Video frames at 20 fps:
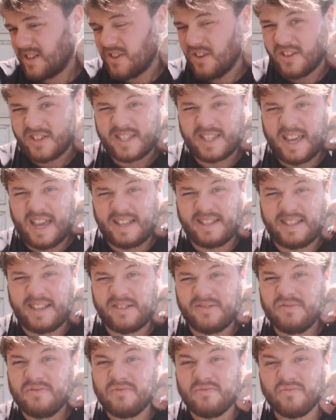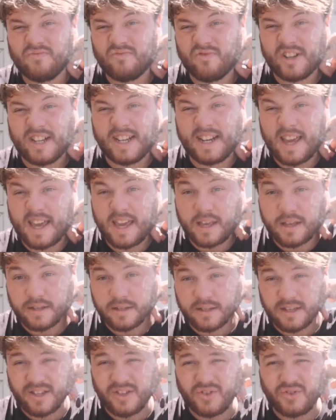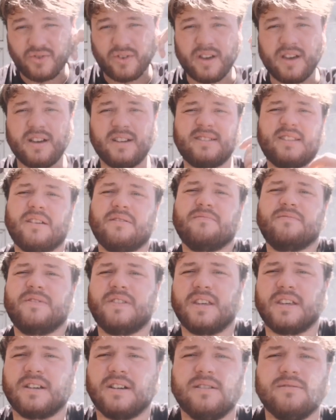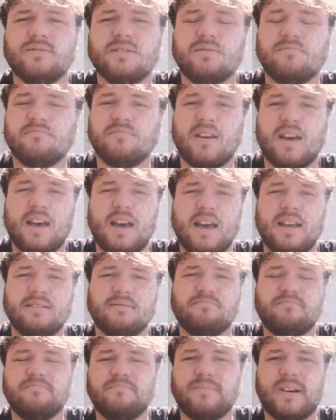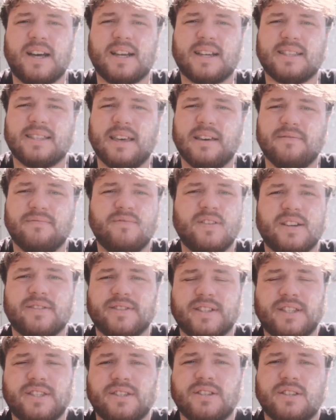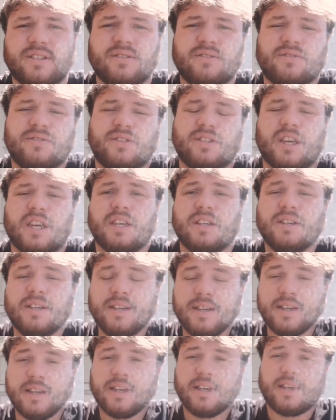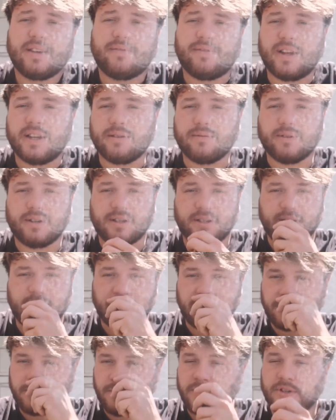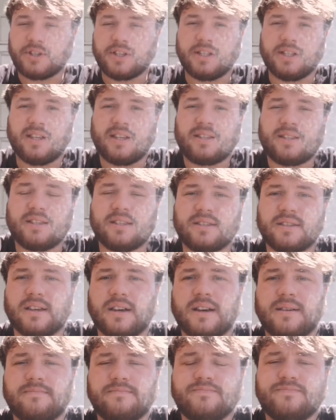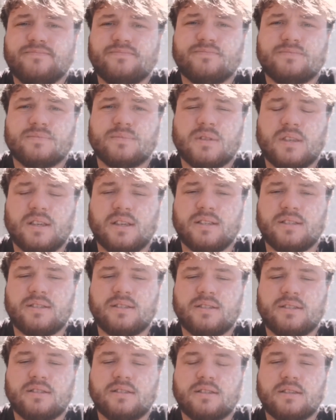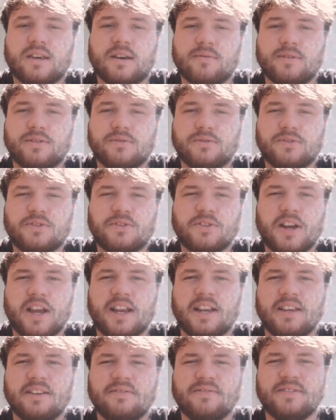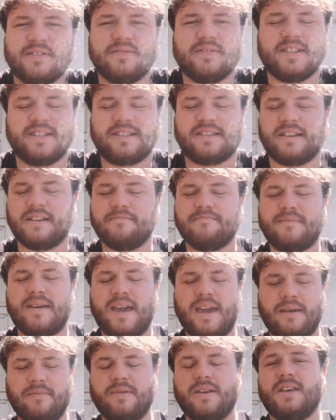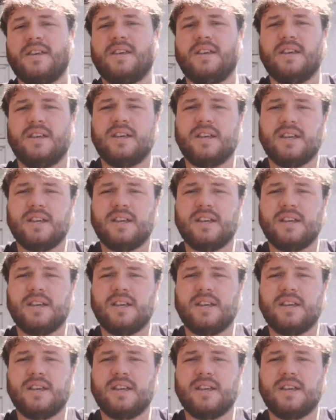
Gotta say, didn't really enjoy it. I don't think I would head back there very soon. So if anyone that's watching this is coming to Australia for the first time, maybe